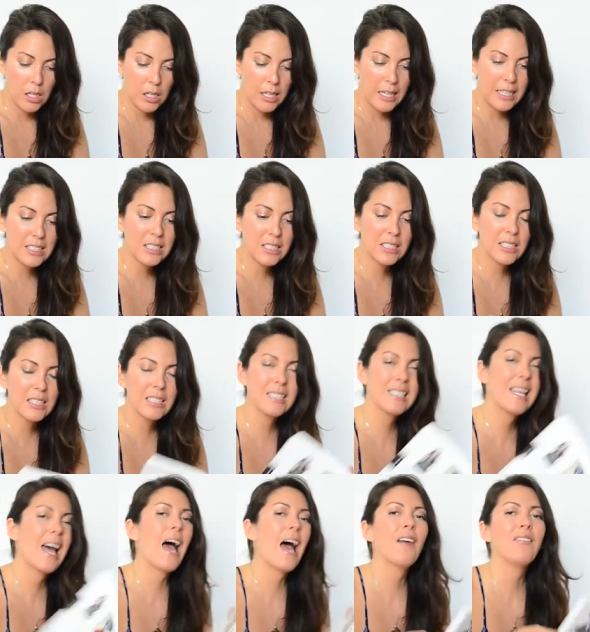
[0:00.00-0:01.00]
it just
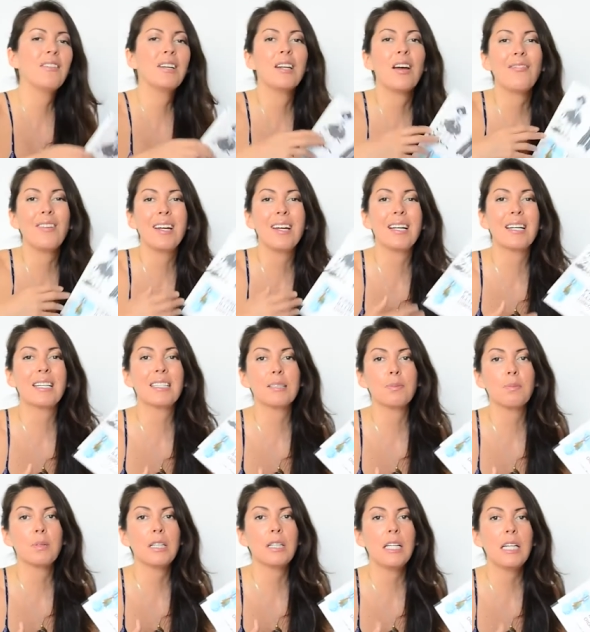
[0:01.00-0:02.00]
doesn't have enough
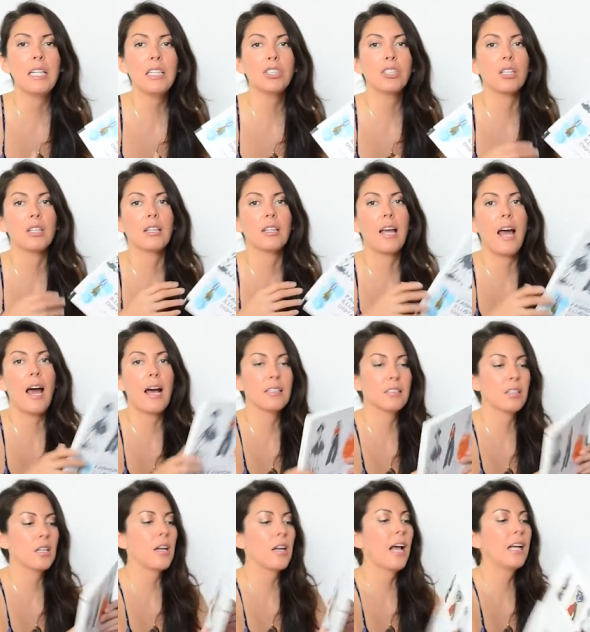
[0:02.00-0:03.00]
explanation. It
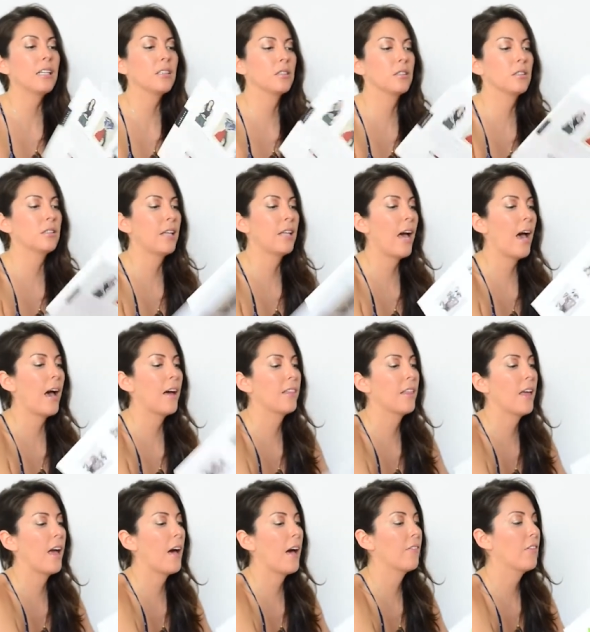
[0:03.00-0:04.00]
has a nice, they have,
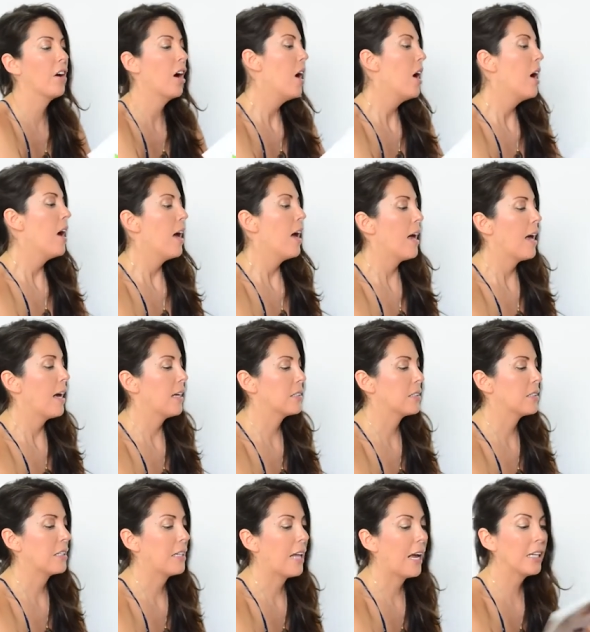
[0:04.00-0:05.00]
they have it
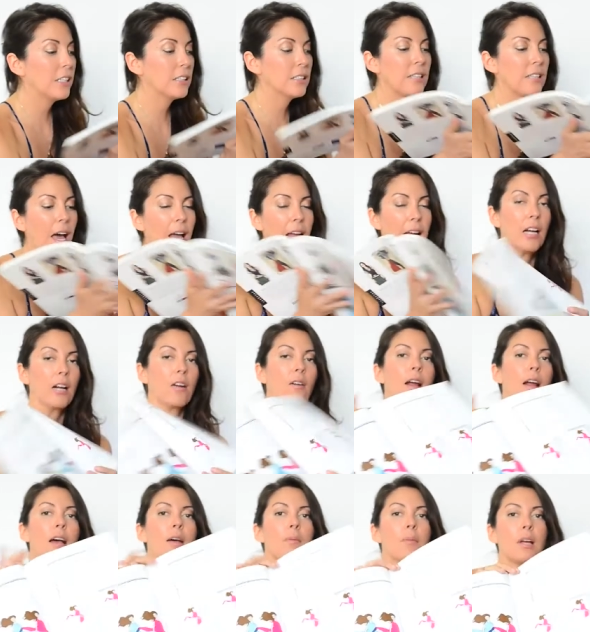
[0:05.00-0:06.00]
has a nice
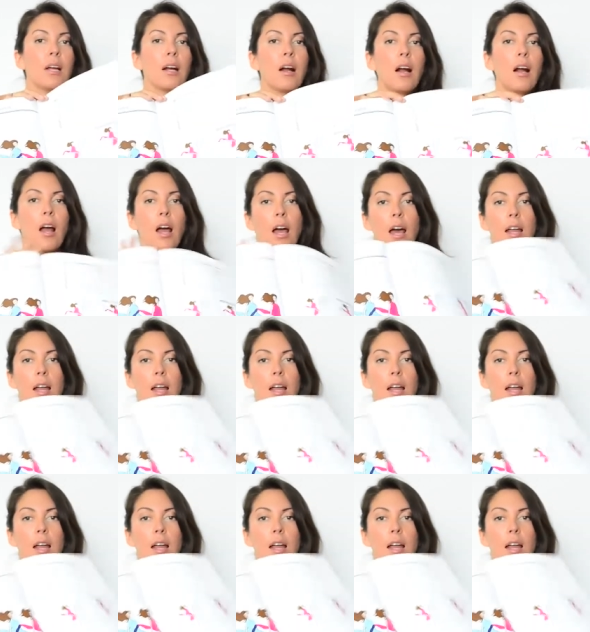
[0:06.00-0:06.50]
diagram here